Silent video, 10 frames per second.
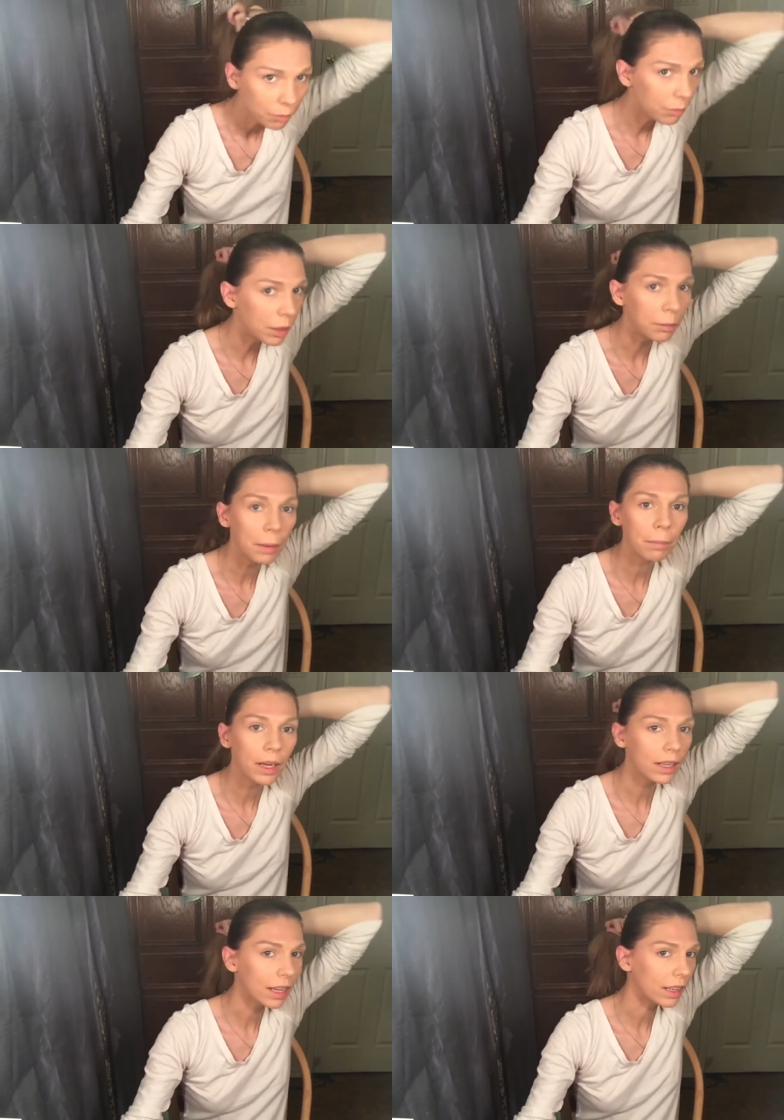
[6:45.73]
But my
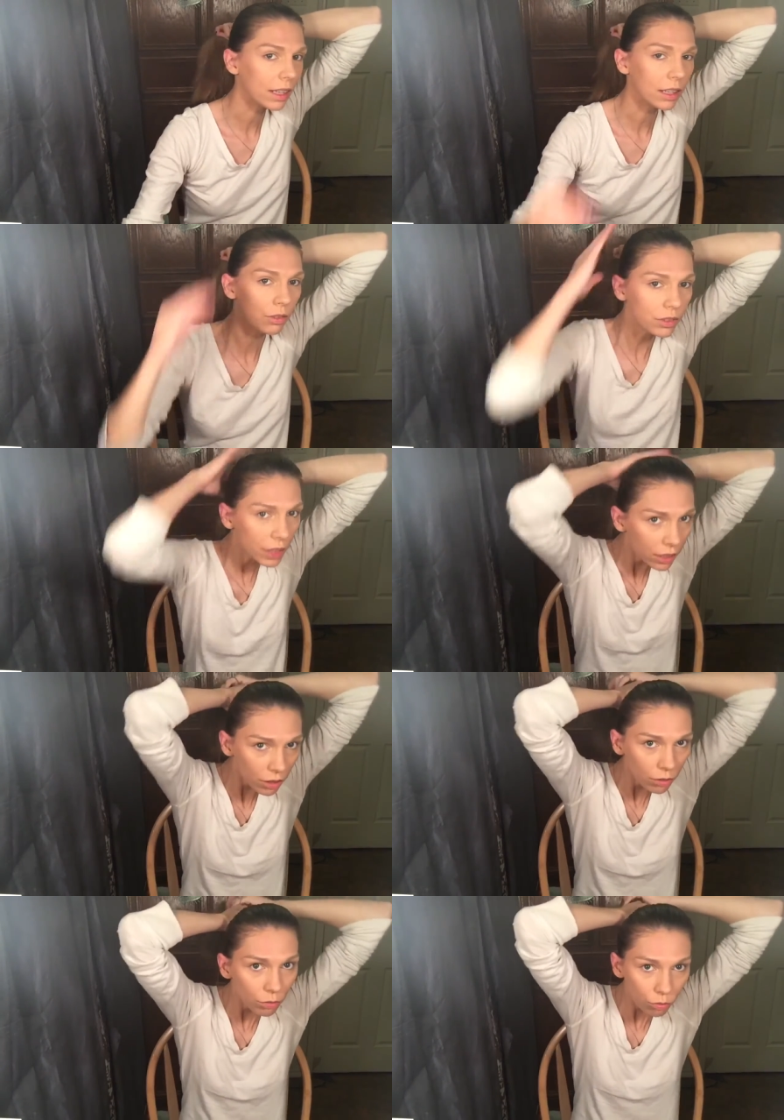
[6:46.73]
bun, I think it was like
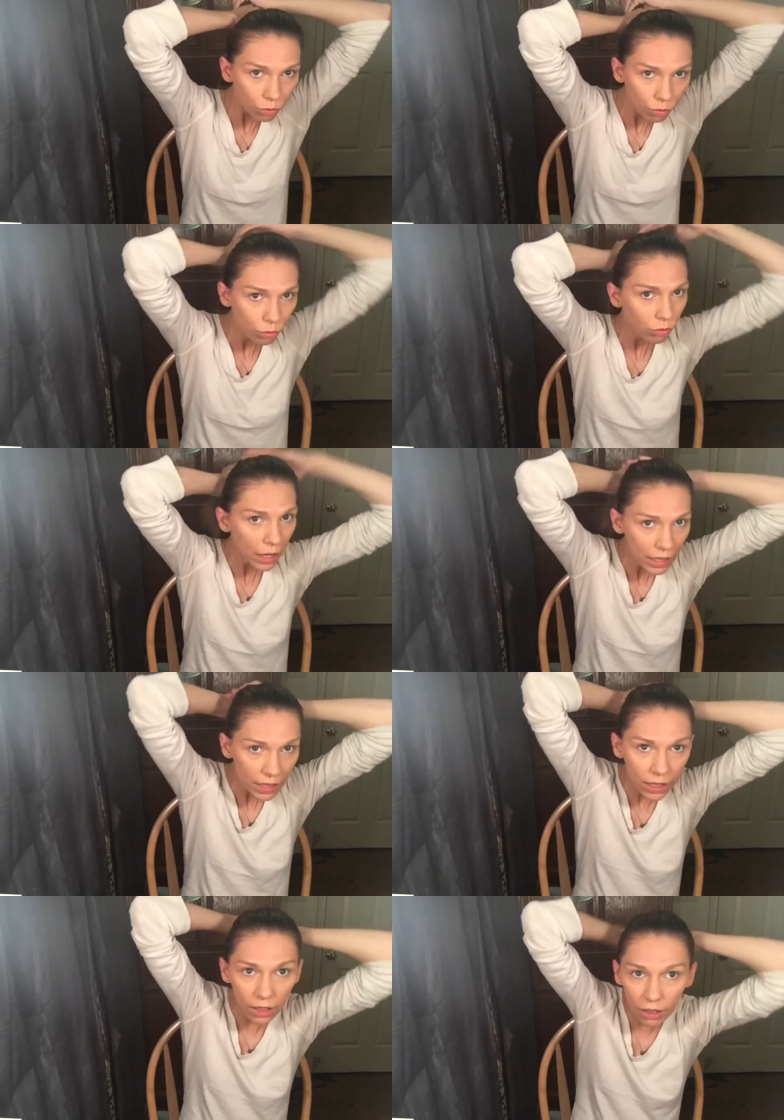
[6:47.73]
right
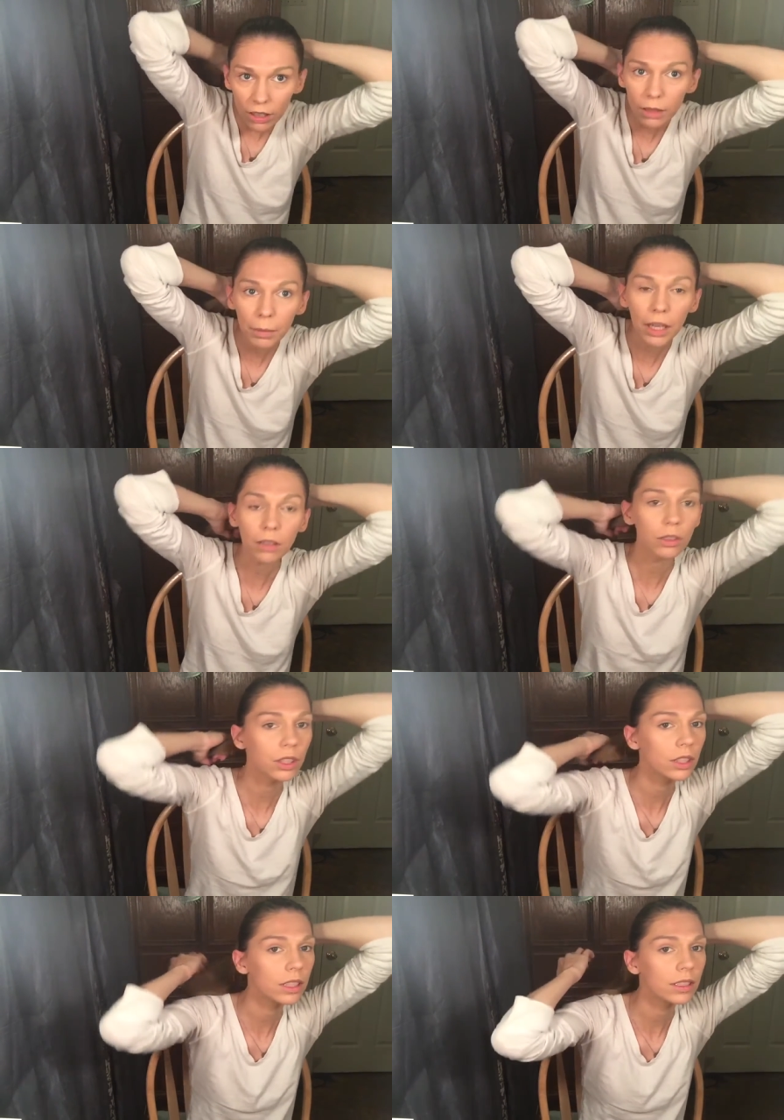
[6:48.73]
here in the back where
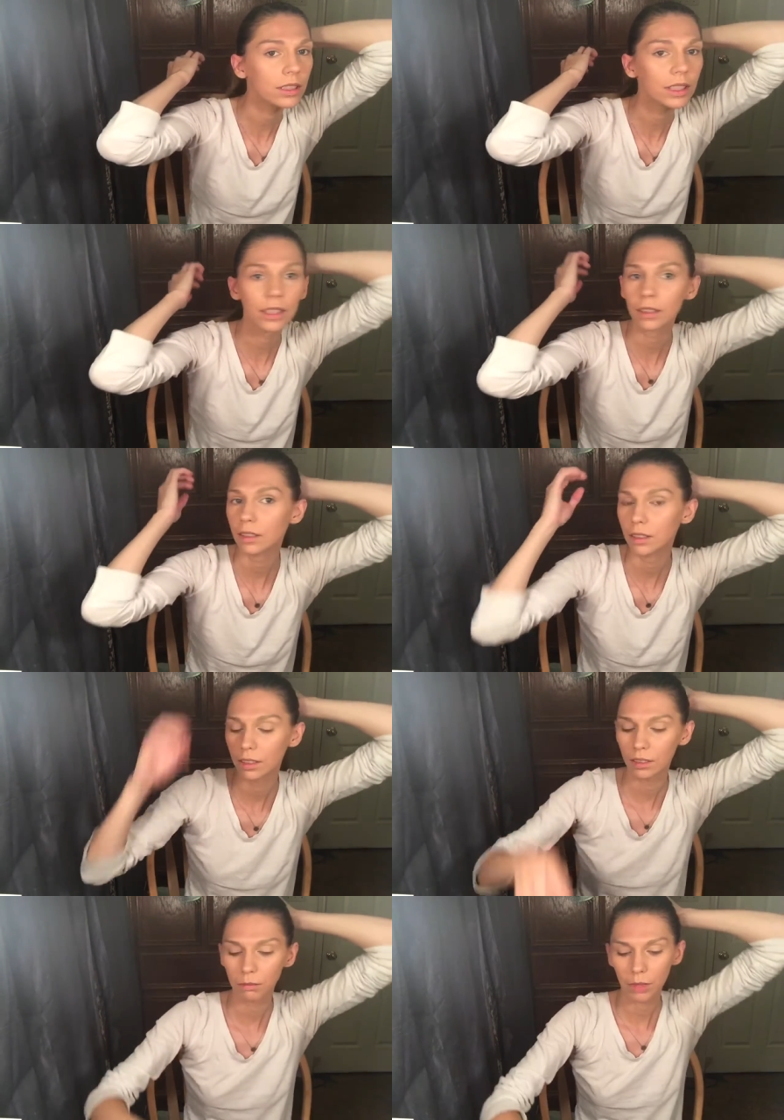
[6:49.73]
you couldn't see it.
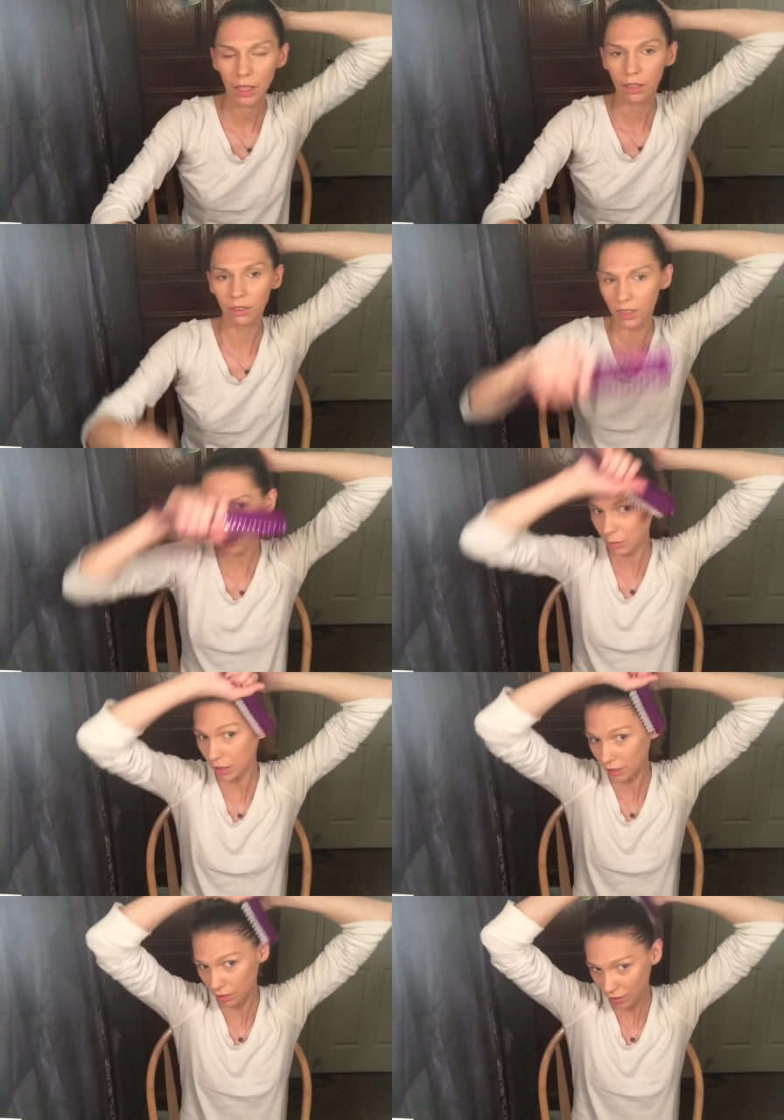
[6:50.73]
I don't think I'm
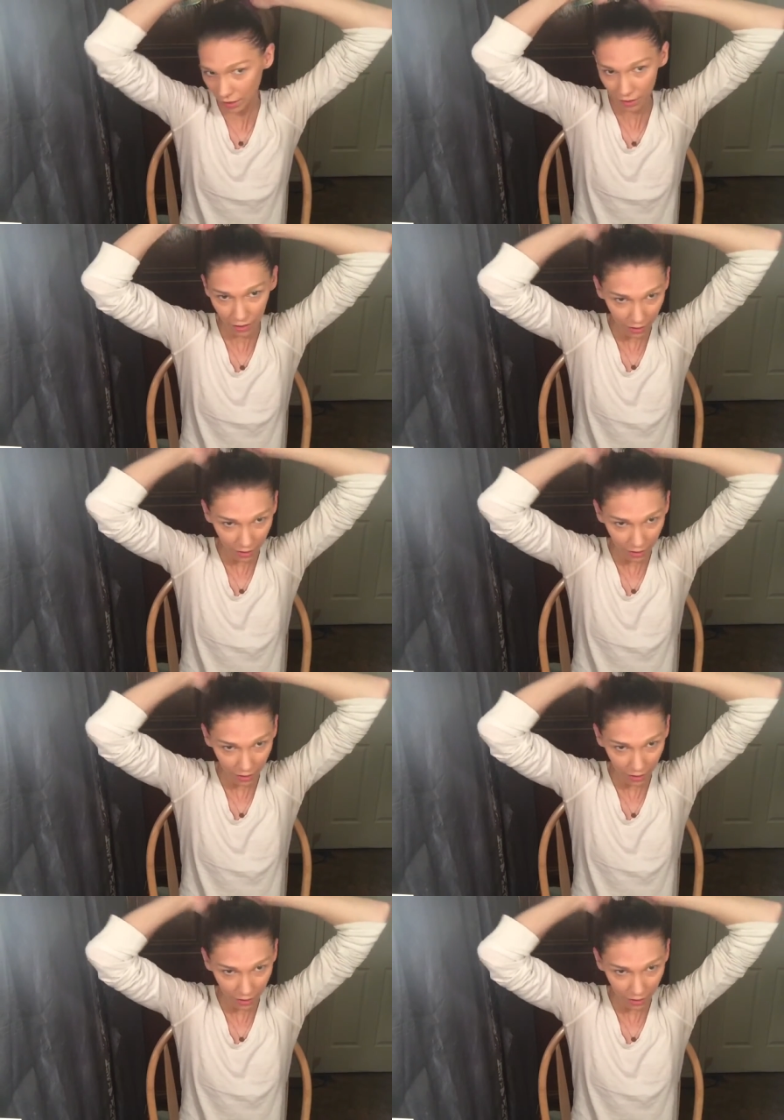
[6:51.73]
gonna do that.